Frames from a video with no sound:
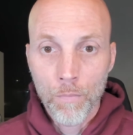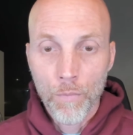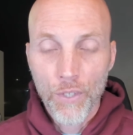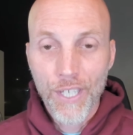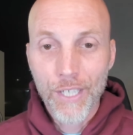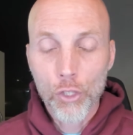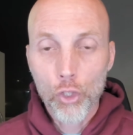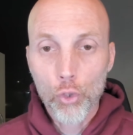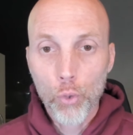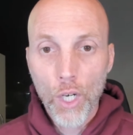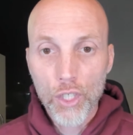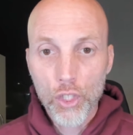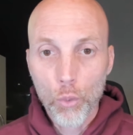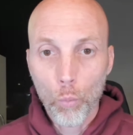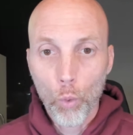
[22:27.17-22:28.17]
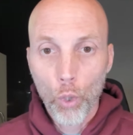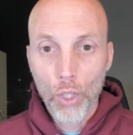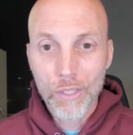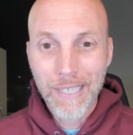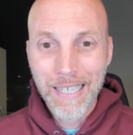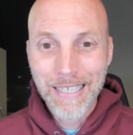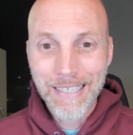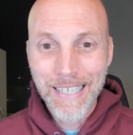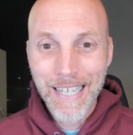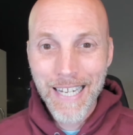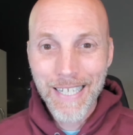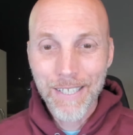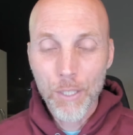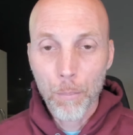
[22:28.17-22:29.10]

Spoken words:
the instruction was, take